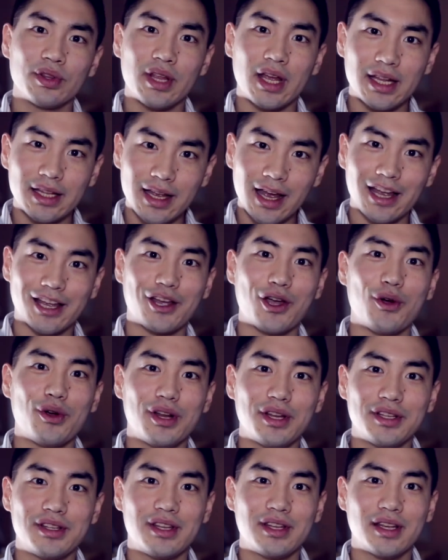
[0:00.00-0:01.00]
then I
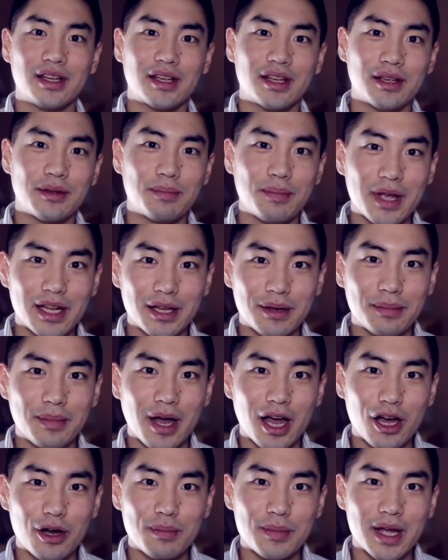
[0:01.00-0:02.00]
coated the
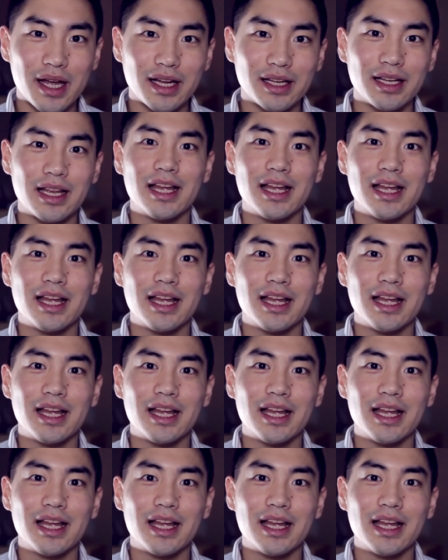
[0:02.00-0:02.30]
Biomed